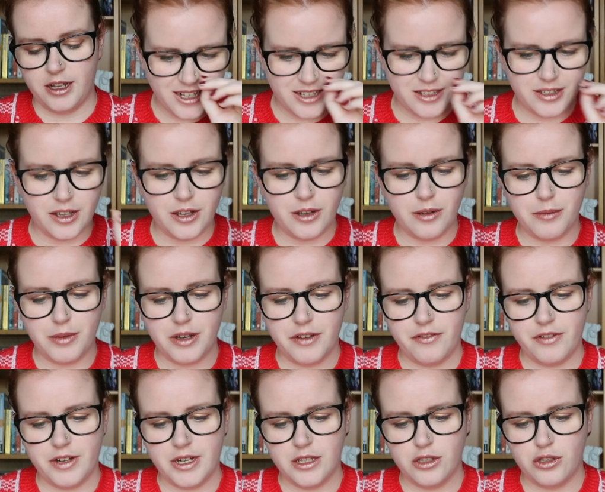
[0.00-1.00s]
So my
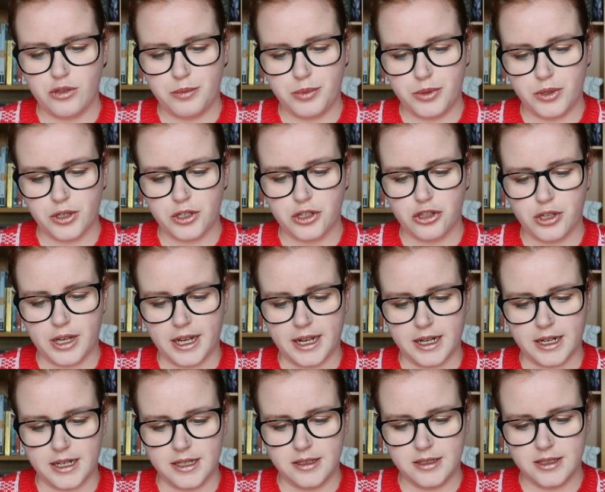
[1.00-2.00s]
finished book
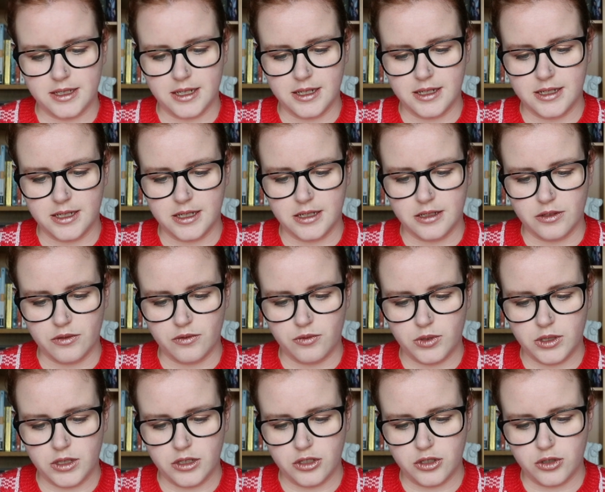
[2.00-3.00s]
checklist consists of
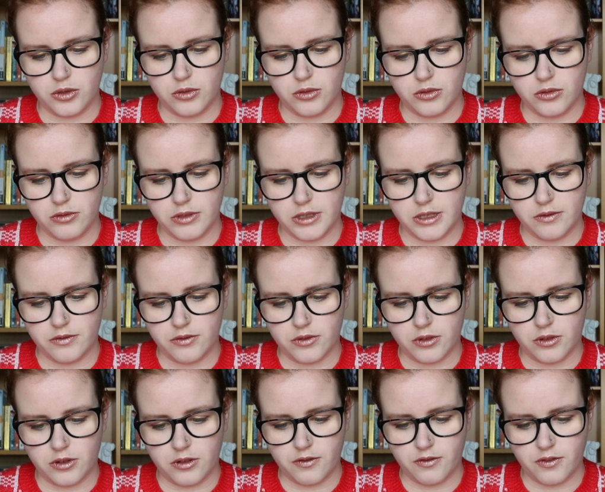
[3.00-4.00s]
1, 2, 3,
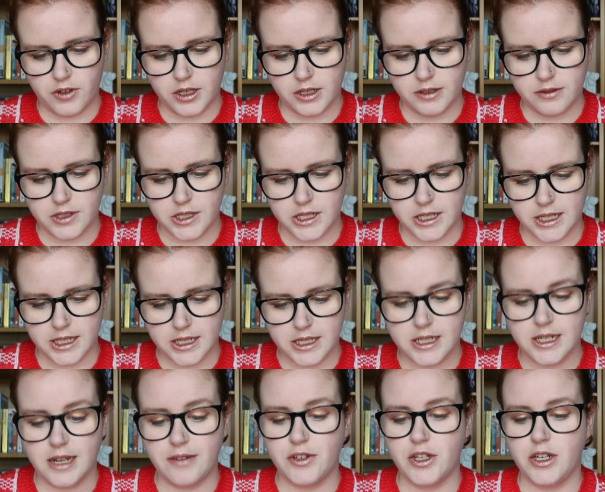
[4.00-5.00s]
4, 5, 6,
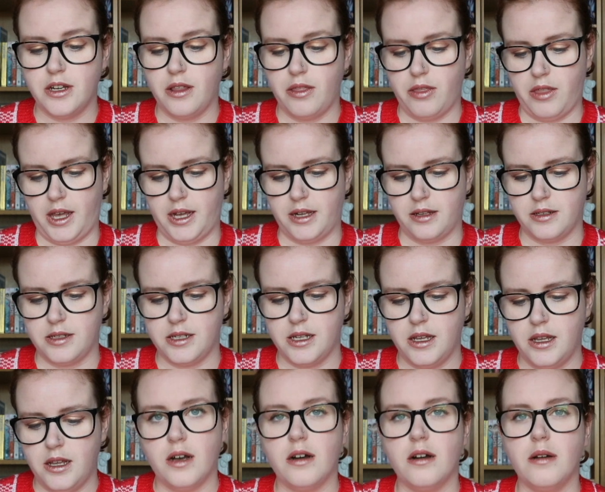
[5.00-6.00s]
7 things.
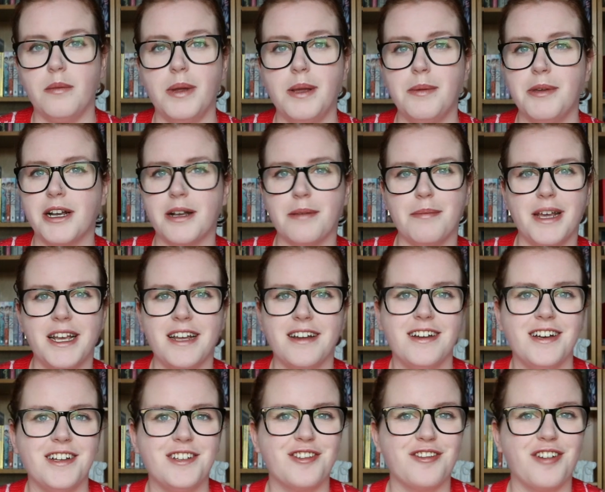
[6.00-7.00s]
Oh, maybe I can make a
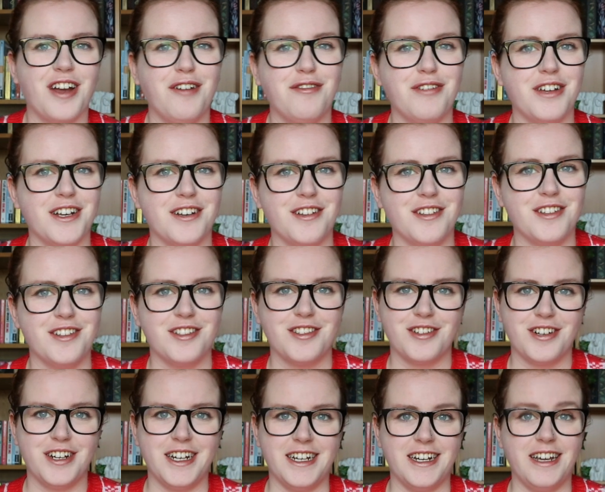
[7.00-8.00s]
nice graphic on the
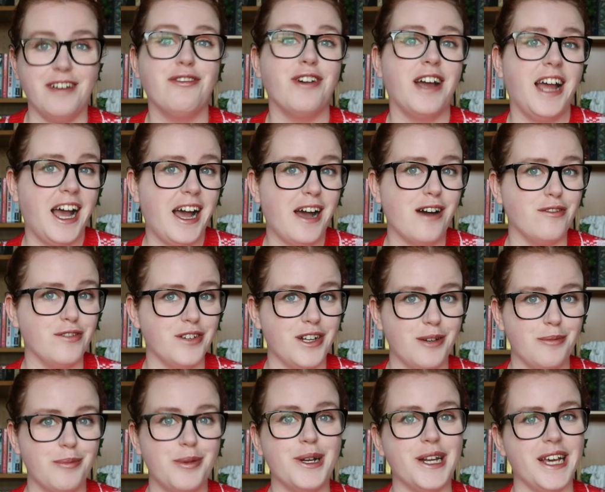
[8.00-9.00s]
screen. If I have,
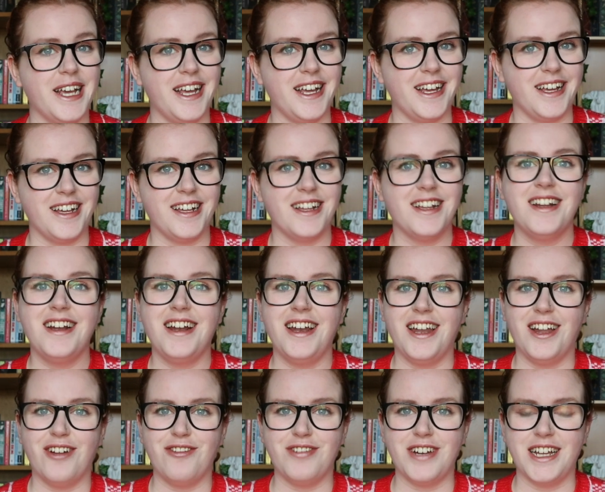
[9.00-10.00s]
I'll put it here.
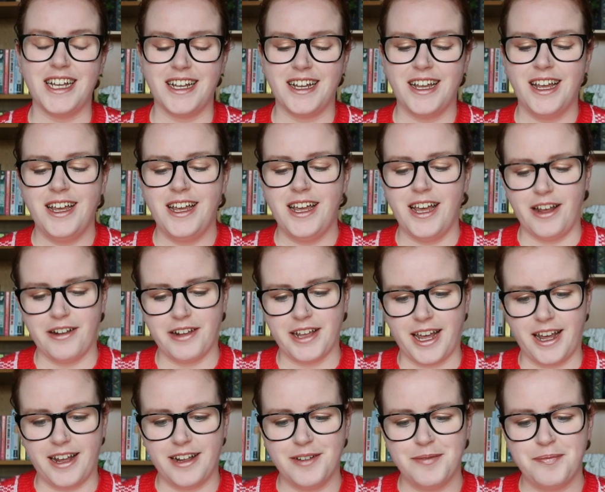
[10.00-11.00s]
Lovely.
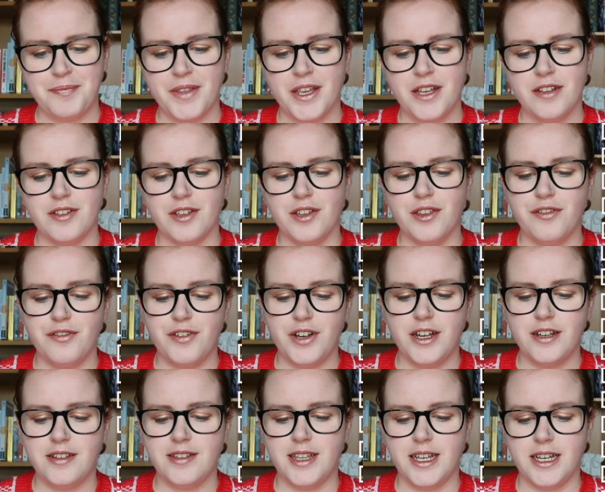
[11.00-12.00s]
Okay, so the
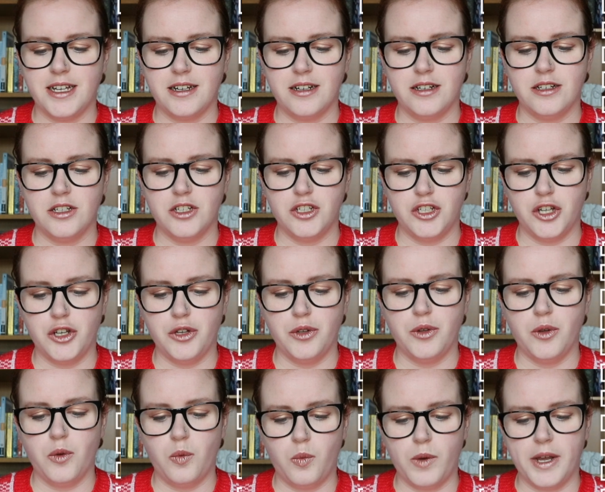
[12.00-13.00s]
first thing to
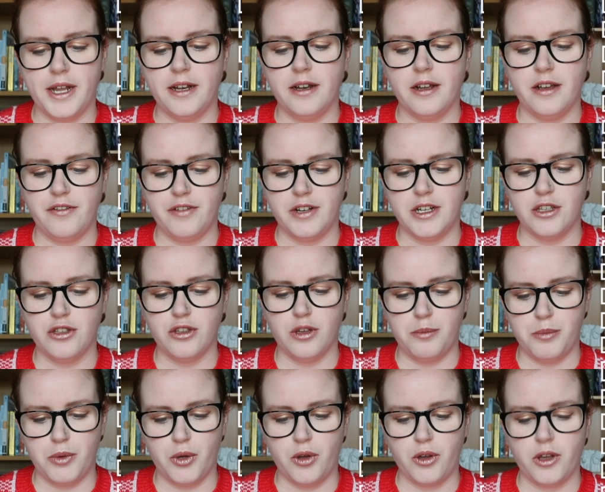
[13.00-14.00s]
do when I finish a
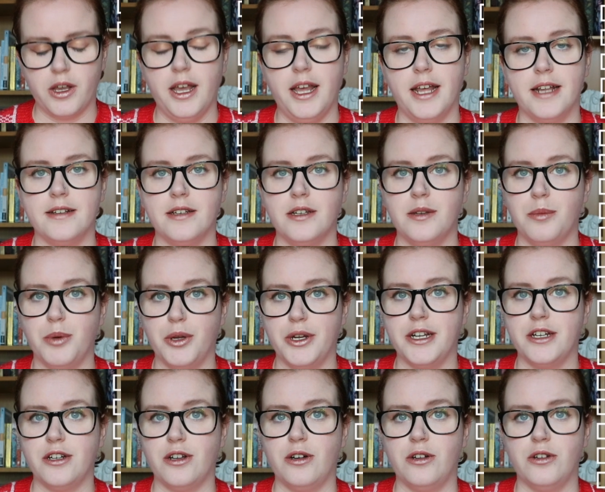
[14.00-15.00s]
book is to put
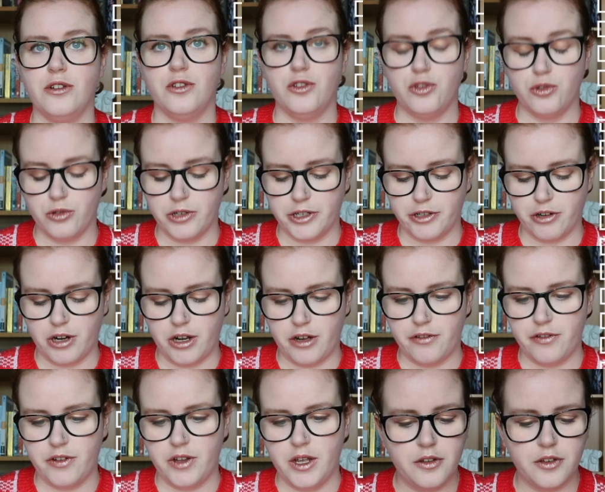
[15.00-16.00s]
it on Storygraph.
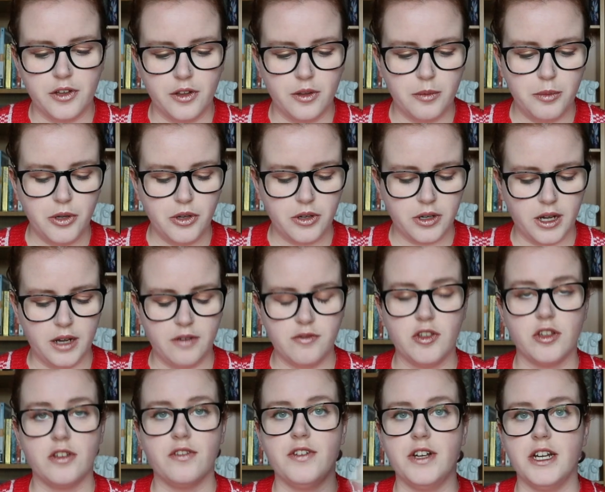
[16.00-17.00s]
So the book I've
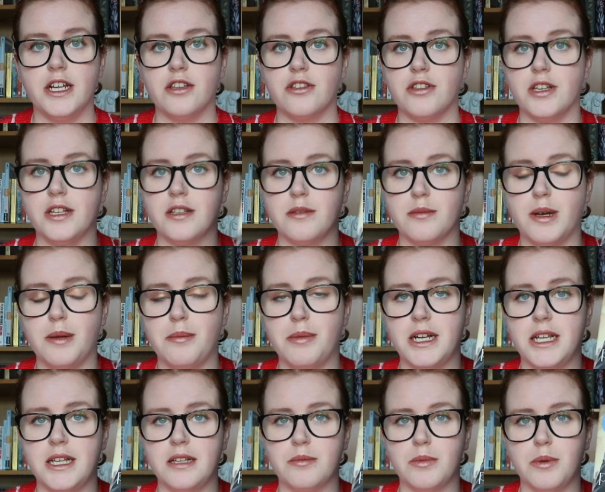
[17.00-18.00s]
just finished is My
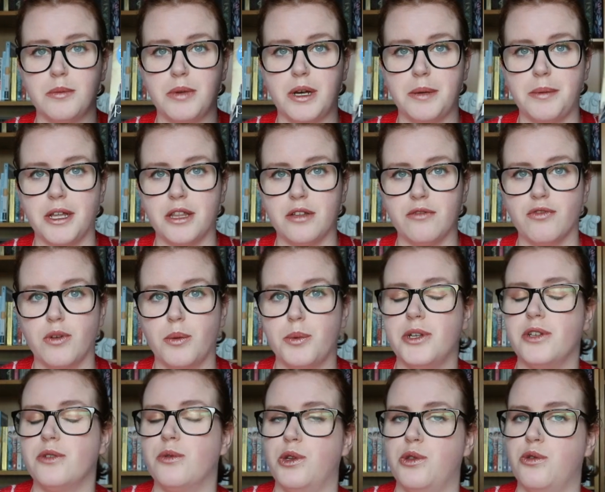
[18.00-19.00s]
Policeman by Beth and
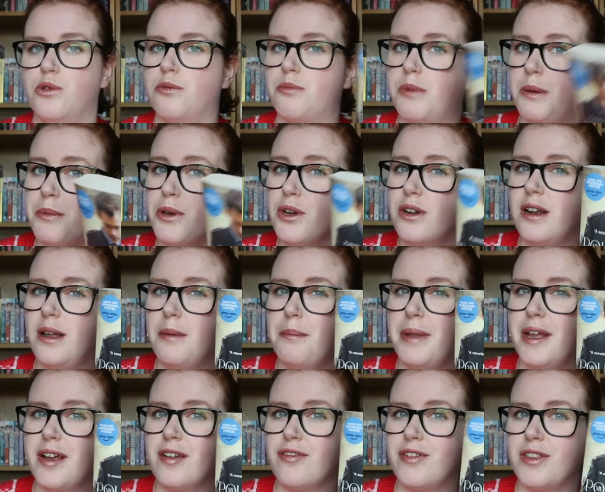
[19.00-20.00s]
Roberts, which was my book club
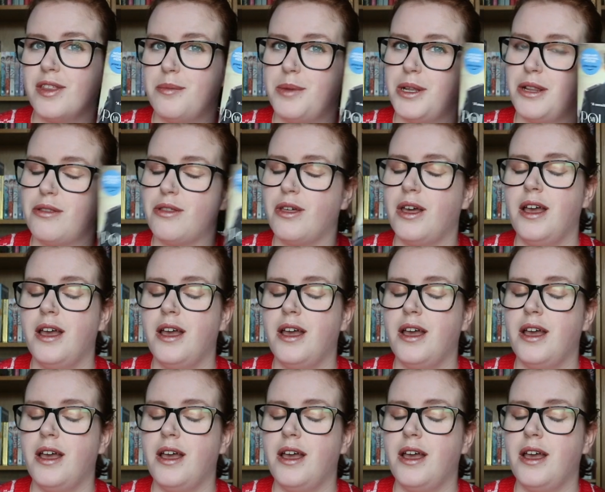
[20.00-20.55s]
pick for the month.